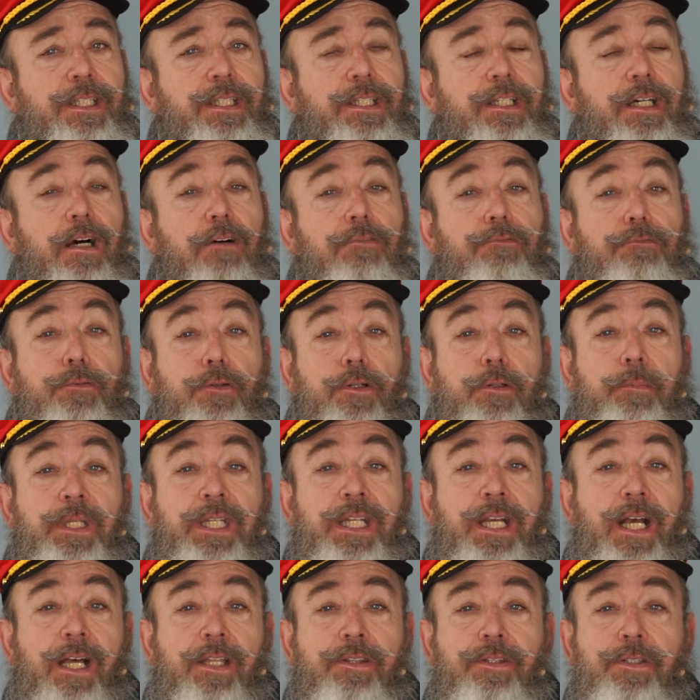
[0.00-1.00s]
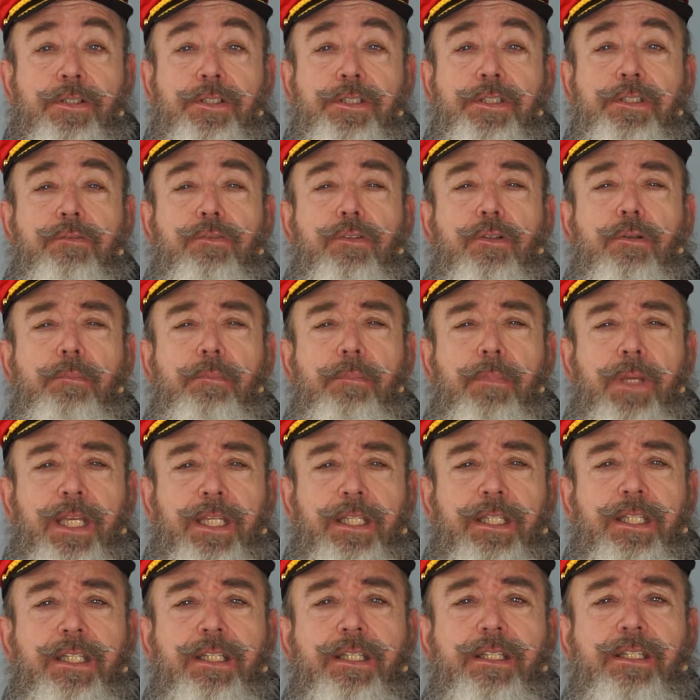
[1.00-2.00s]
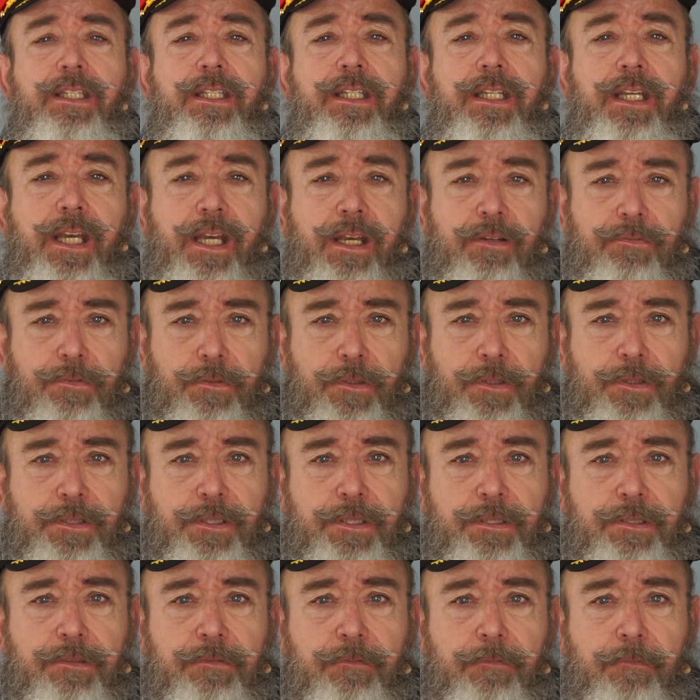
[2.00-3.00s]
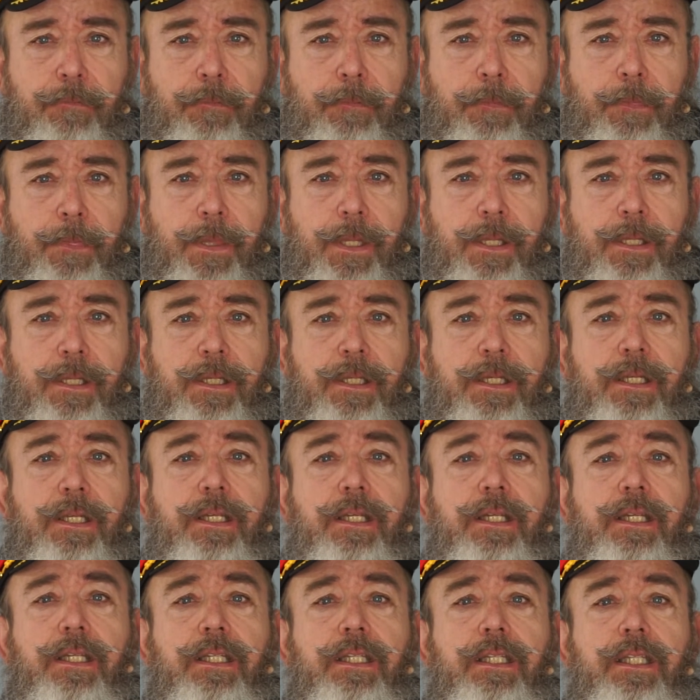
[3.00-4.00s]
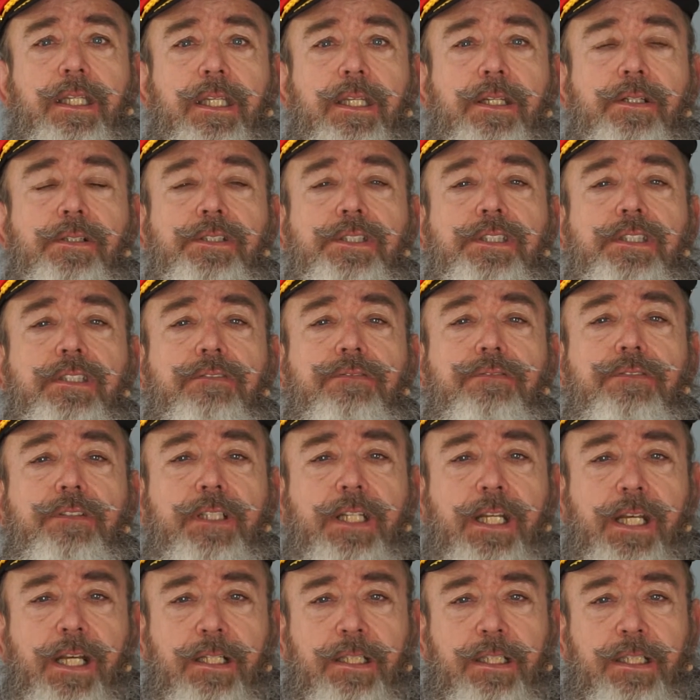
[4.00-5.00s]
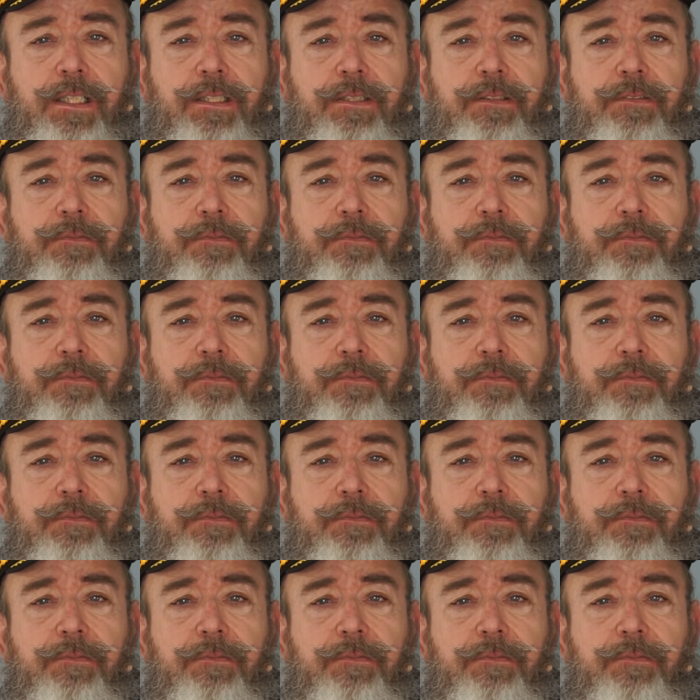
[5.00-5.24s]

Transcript: affirming others for making the effort. Here's the finale.